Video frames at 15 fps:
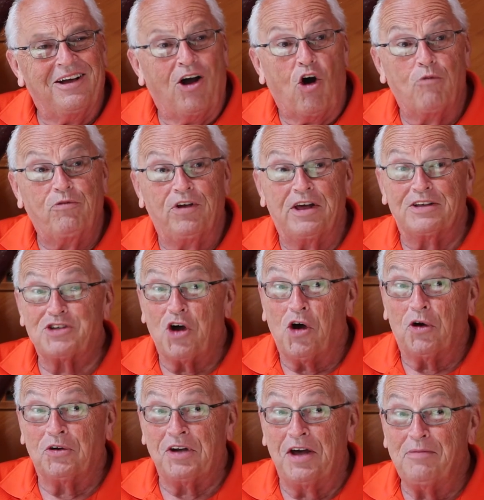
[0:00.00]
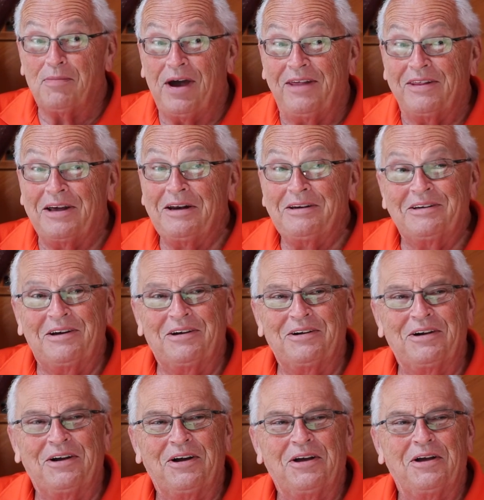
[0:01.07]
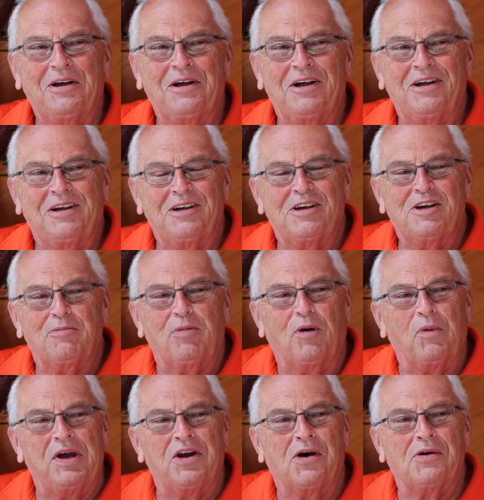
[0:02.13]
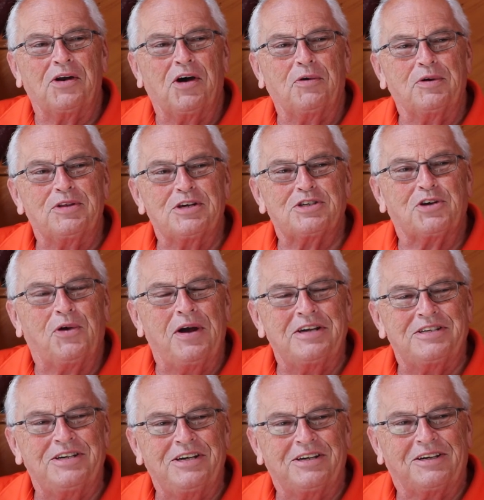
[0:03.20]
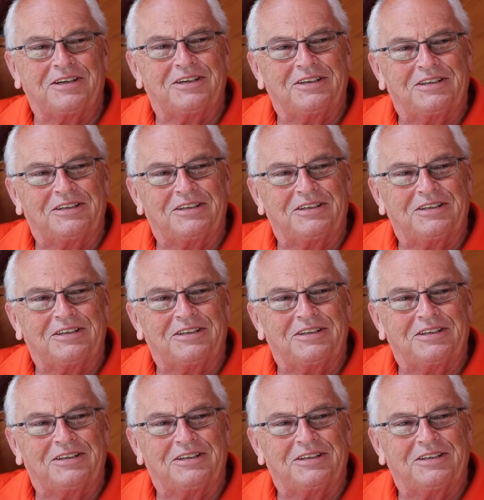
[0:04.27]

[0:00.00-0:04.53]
Hopefully it's all done by then. But we don't know with this crazy,